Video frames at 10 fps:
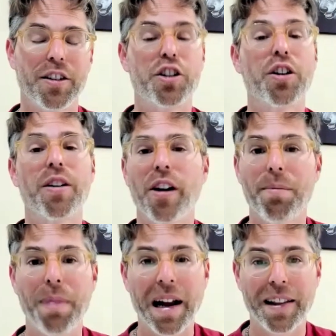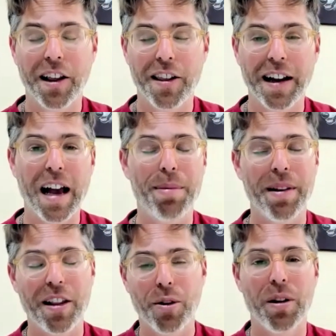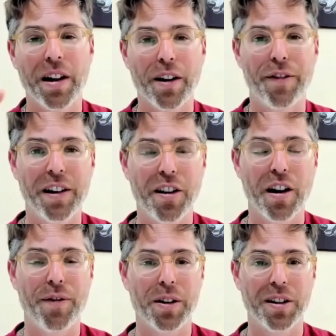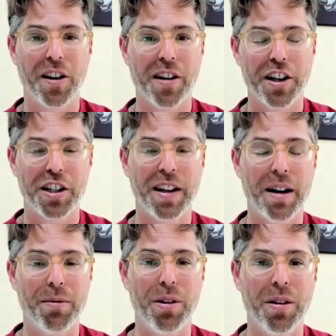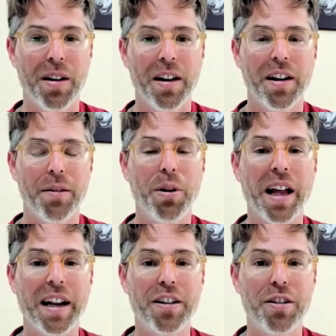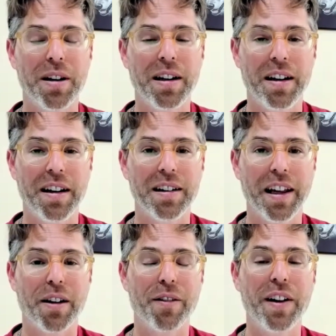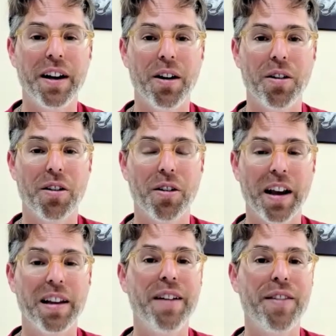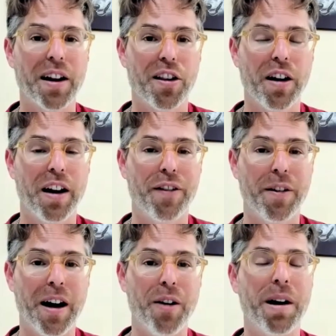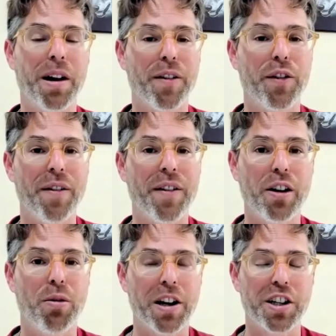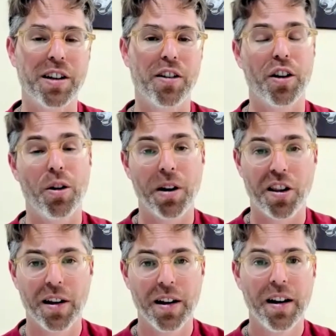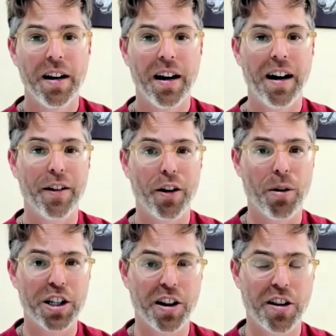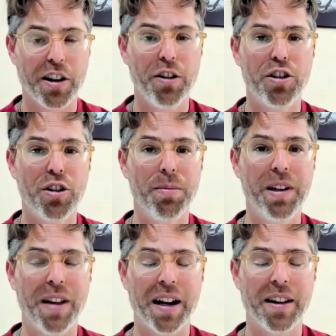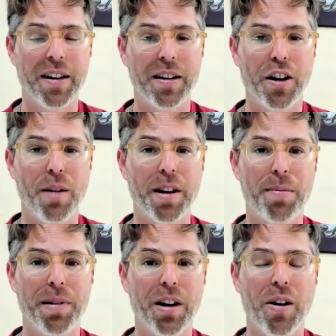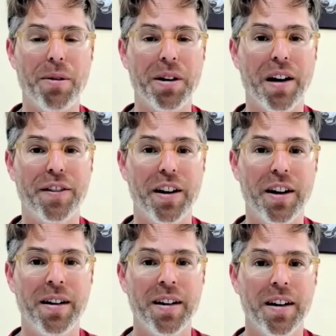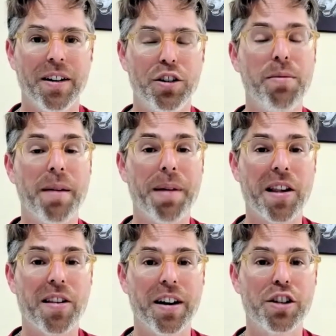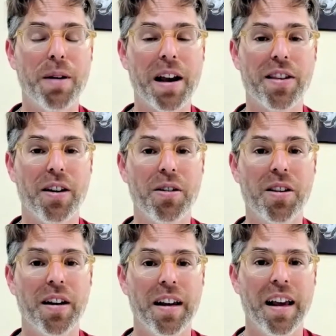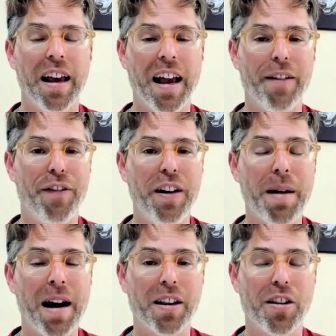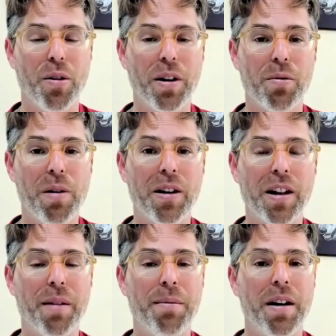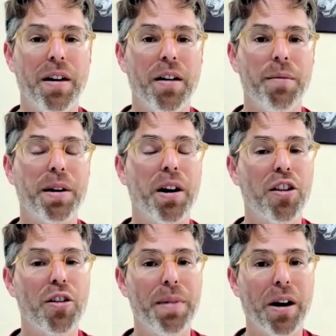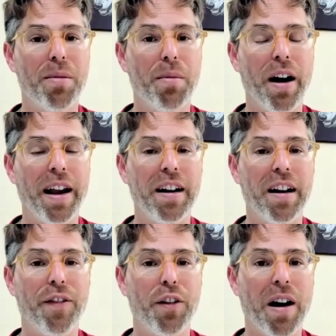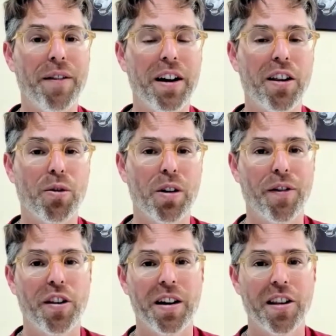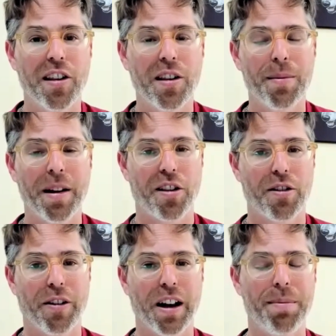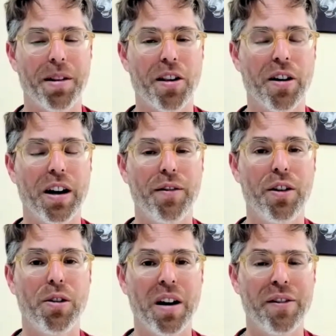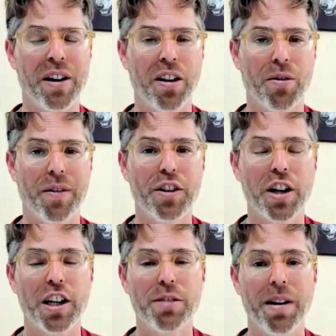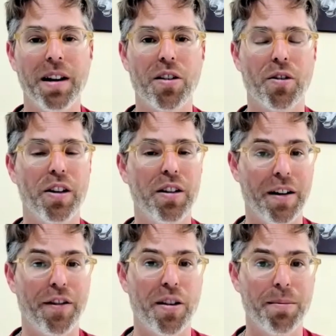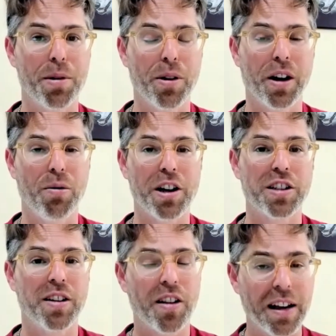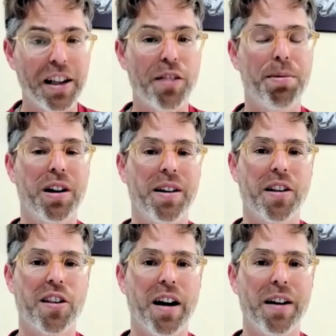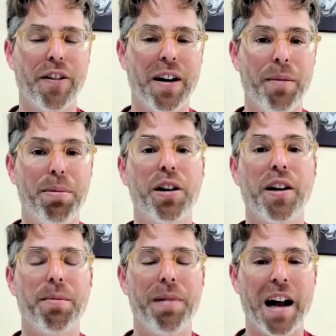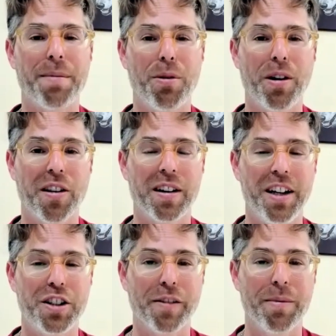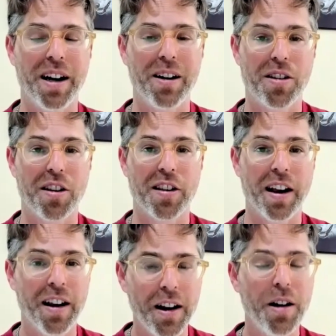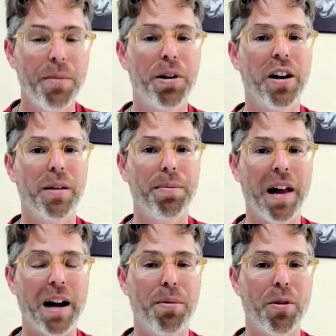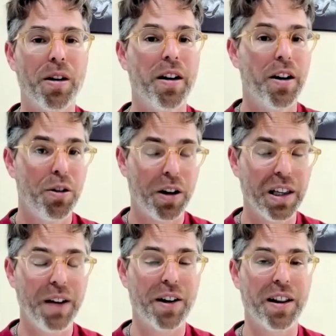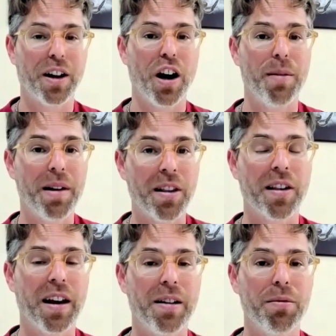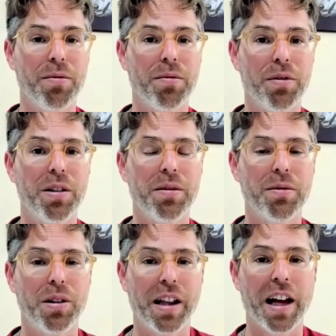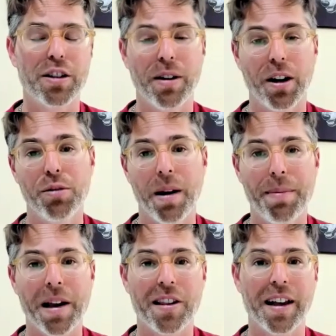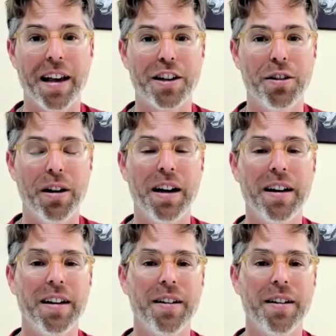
Sure, there are bad things that happen. That's a whole other philosophical discussion that we'll get into in later videos. Okay, leave that aside for now. By the way, if you have any questions, you can always, you're watching this on YouTube, leave that in the comments below. I would love to do my best to address those, and feedback is always welcome. But also bear in mind, if you have any sort of cynicism that's stirring up inside of you, or you have any sort of judgments, or you have some burning questions, at least put it on the side for now. Put it on the blackboard, as a teacher of mine used to say. Put it on the blackboard. You can leave it in the comments, and we'll get to it. I'll do my best to get to it.